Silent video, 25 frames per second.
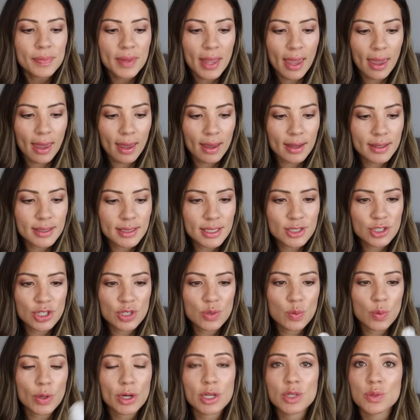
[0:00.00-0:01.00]
And it
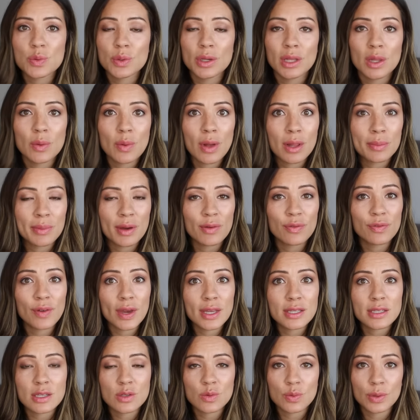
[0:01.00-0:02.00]
just works really well. My
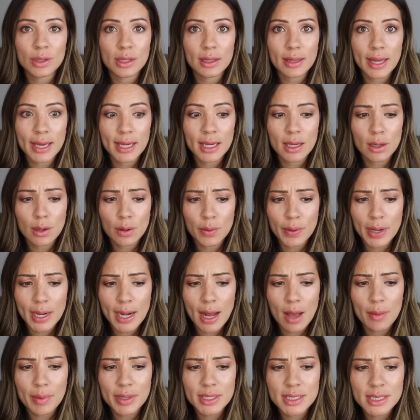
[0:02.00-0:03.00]
face is really liking it right
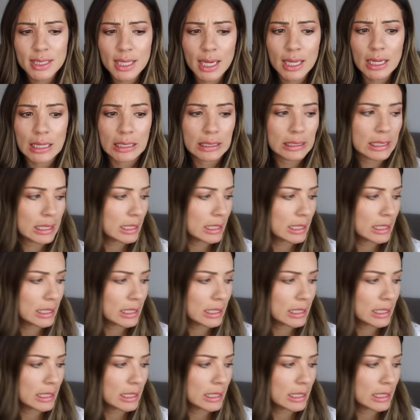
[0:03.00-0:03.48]
now. My skin